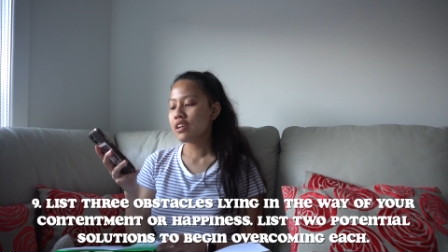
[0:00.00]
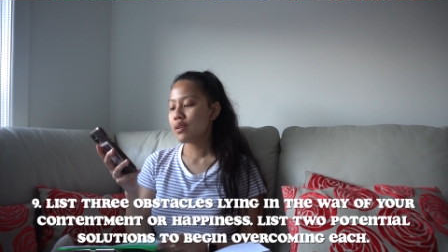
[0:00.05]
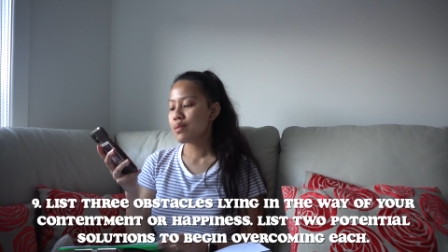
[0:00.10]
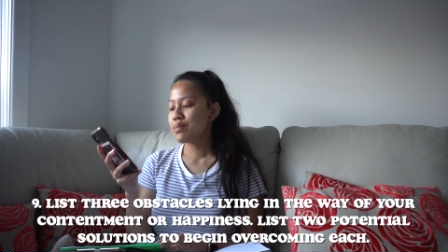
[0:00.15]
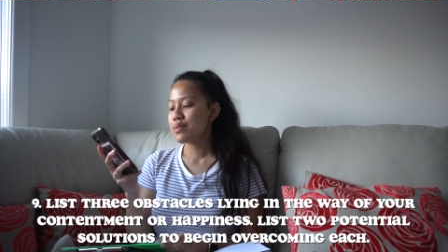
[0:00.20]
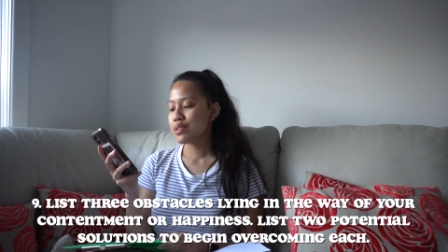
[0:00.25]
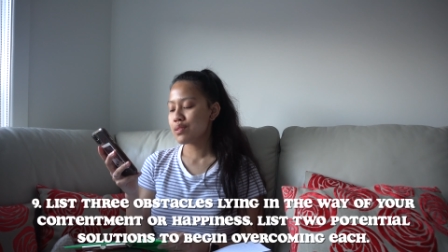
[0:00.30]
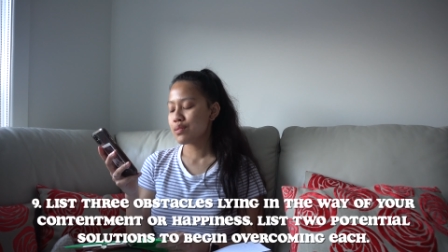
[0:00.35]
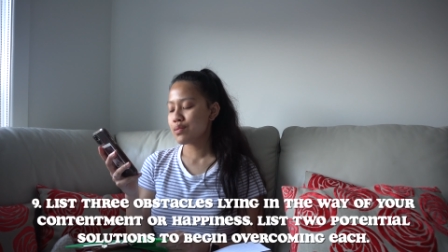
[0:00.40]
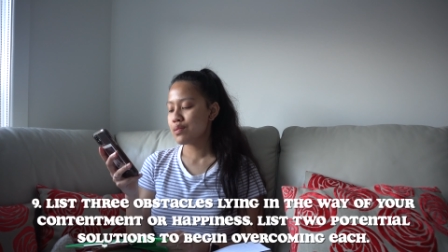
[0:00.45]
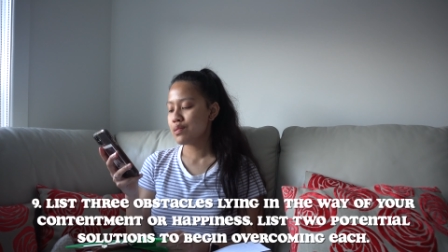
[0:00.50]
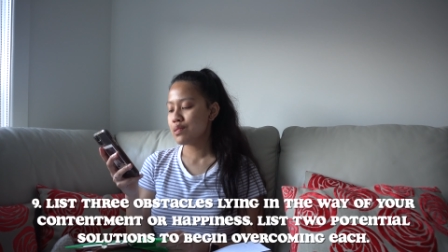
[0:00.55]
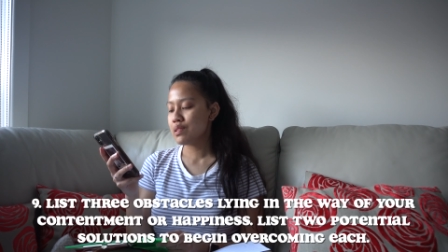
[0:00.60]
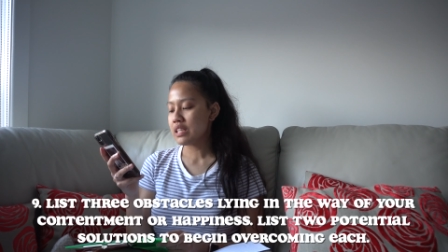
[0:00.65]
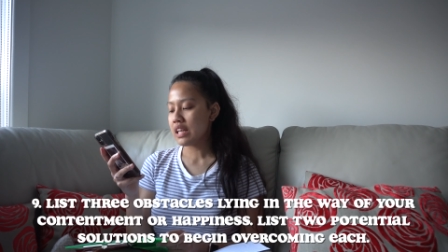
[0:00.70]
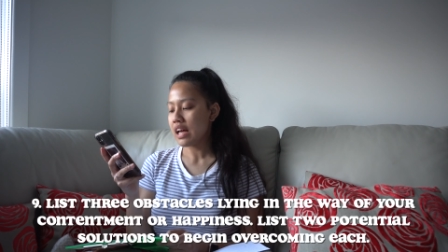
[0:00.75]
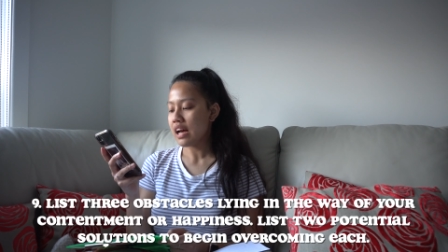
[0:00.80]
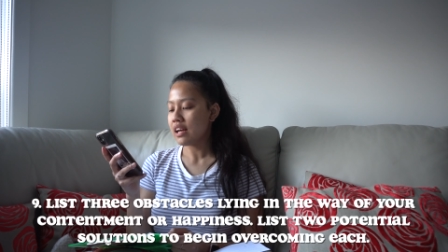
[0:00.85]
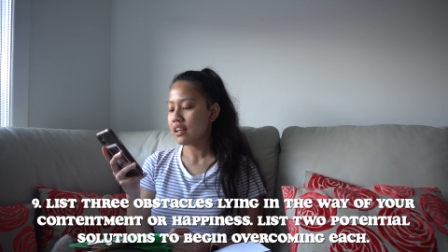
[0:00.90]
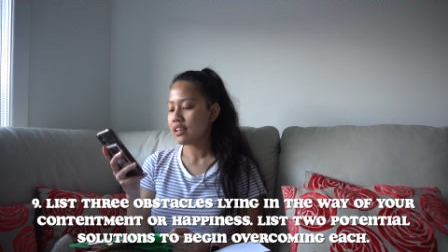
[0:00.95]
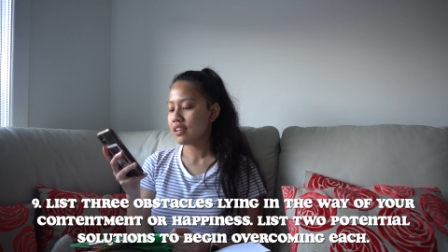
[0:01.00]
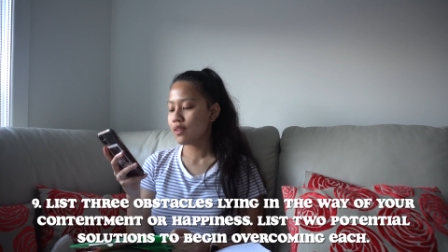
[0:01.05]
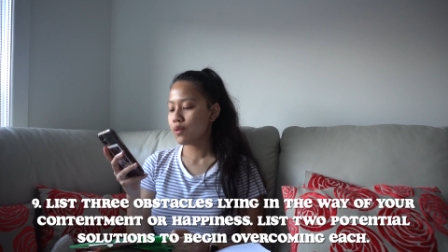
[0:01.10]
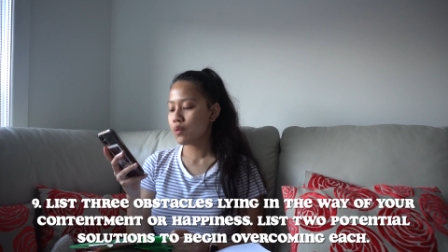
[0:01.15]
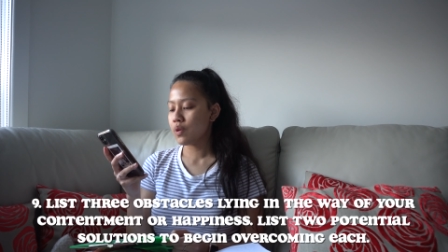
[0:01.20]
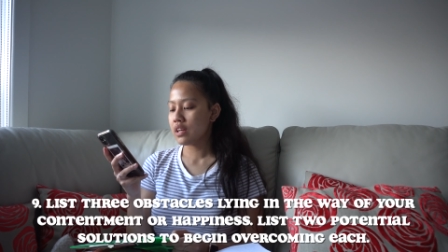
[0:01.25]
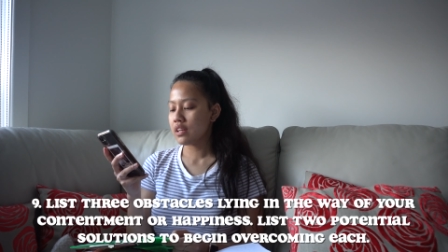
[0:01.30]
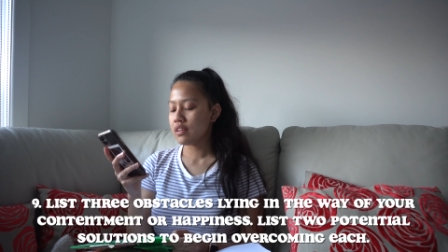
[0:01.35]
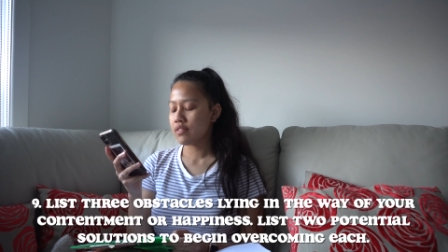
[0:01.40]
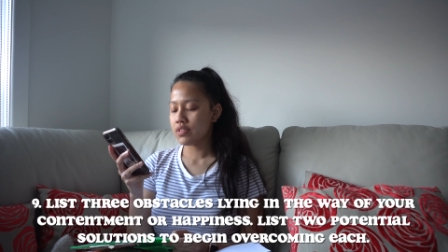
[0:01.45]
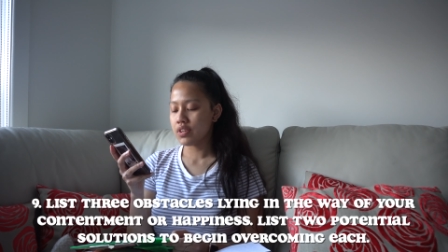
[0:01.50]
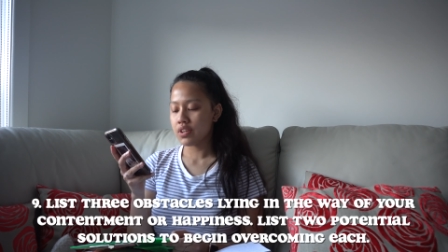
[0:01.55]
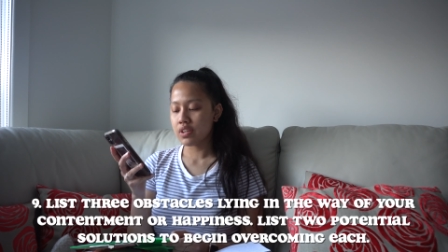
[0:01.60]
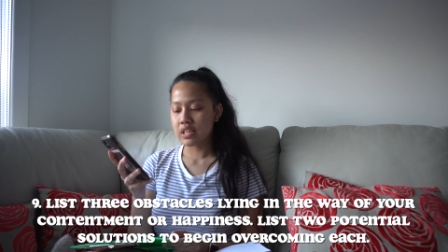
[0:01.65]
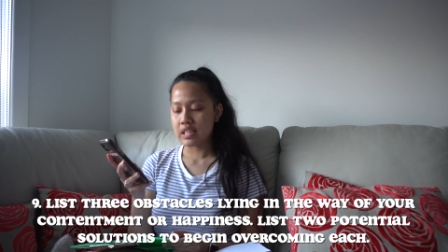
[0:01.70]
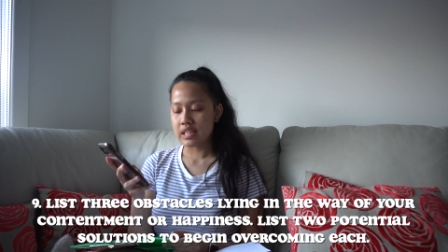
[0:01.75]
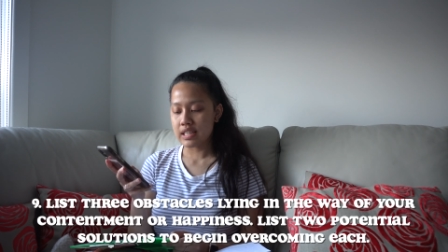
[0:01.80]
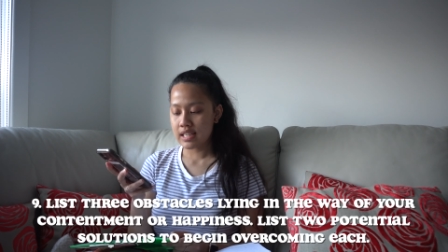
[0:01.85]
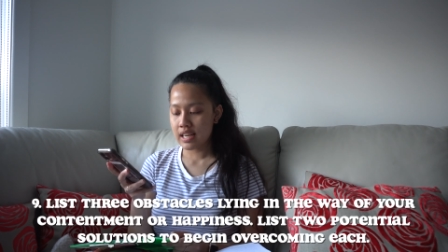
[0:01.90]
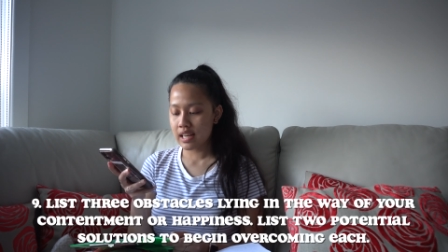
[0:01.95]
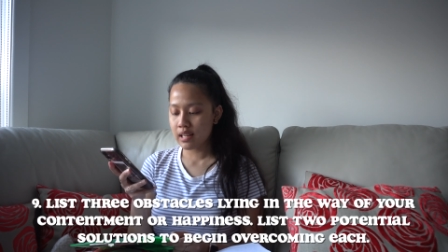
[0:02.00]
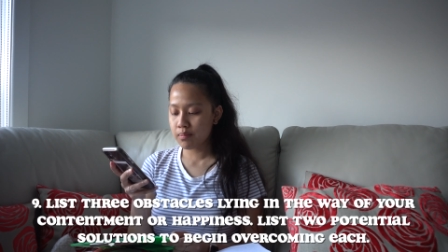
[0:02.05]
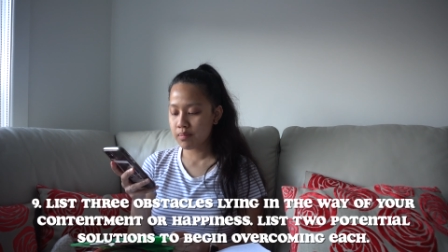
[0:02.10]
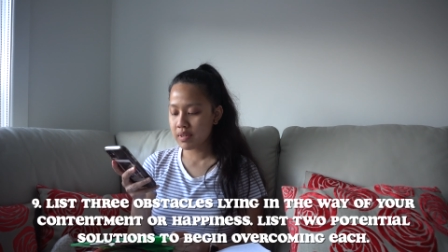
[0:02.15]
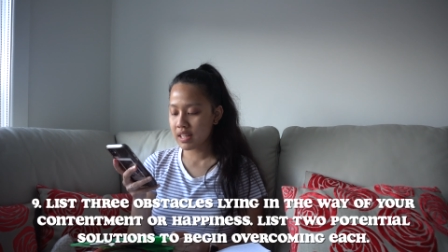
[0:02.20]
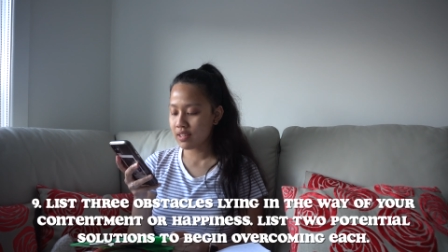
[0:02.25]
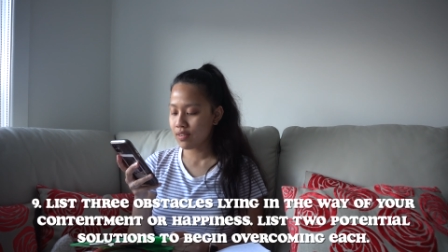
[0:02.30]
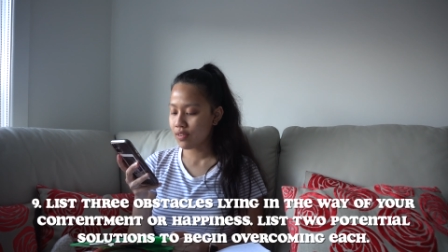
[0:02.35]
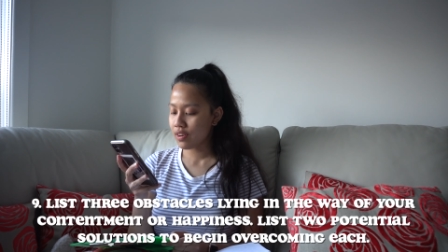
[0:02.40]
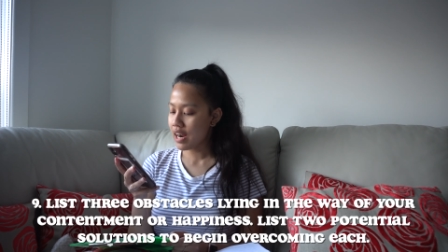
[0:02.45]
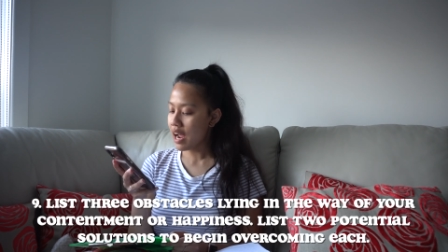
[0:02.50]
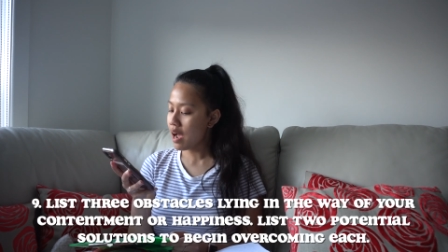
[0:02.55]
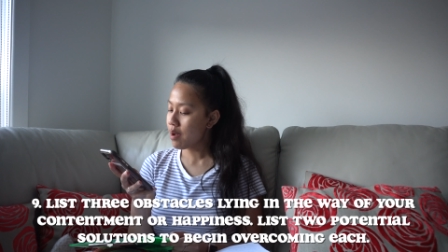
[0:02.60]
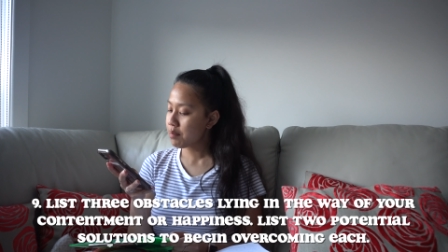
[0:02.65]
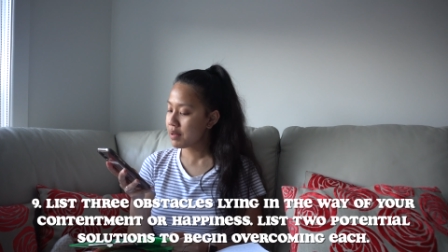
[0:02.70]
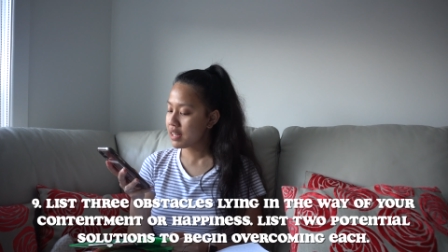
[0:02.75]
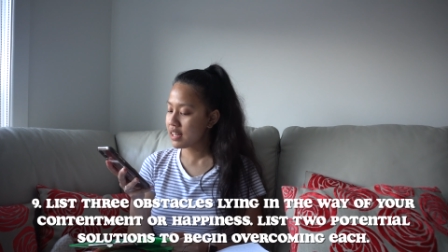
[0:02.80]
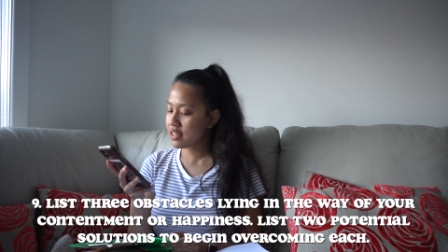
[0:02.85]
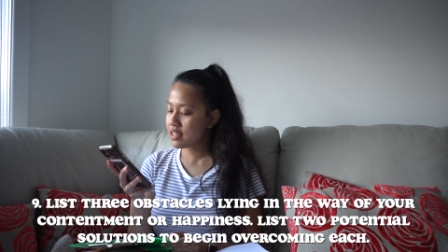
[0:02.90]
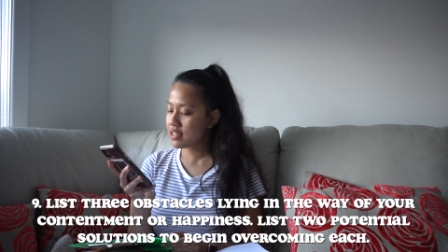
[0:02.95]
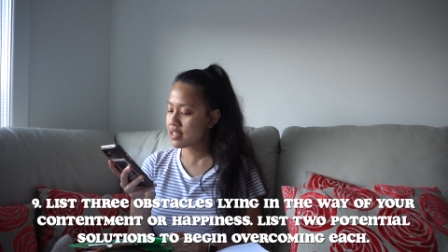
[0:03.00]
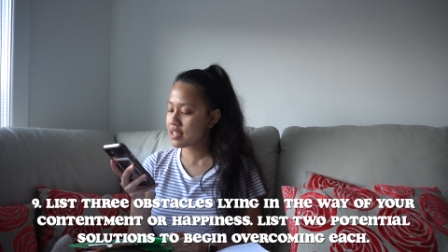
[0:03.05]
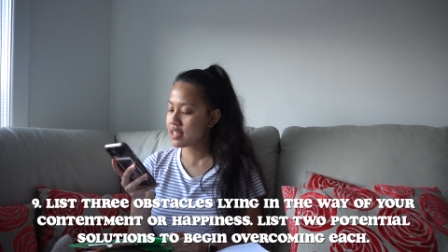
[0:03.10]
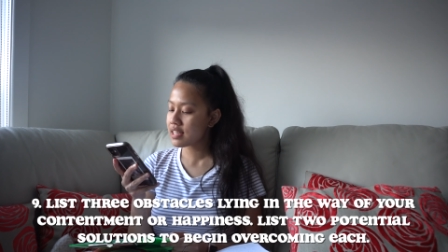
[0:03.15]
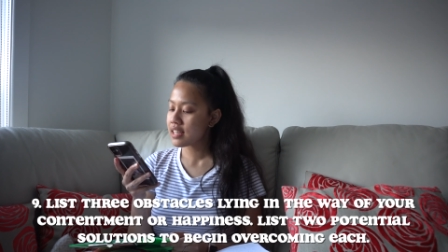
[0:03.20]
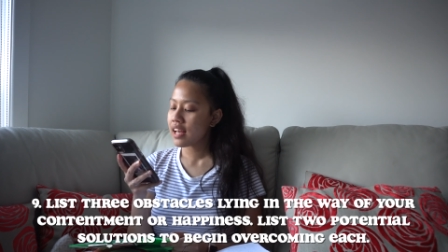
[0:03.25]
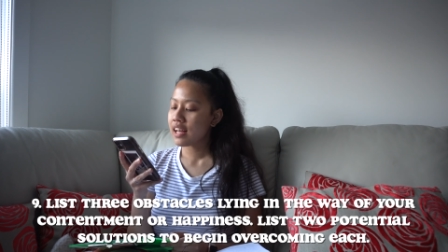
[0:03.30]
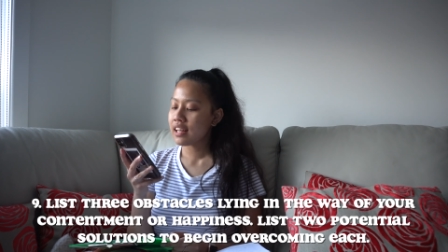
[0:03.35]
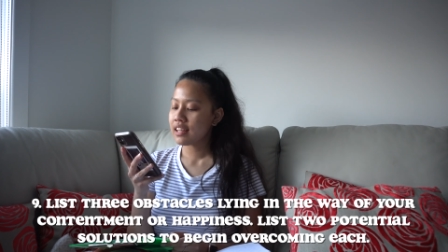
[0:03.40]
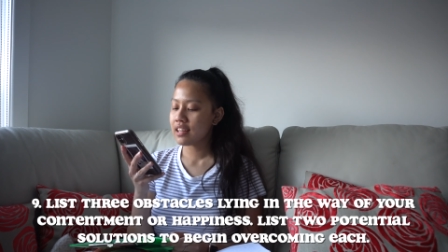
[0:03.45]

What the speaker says: obstacles lying in the way of your contentment or happiness,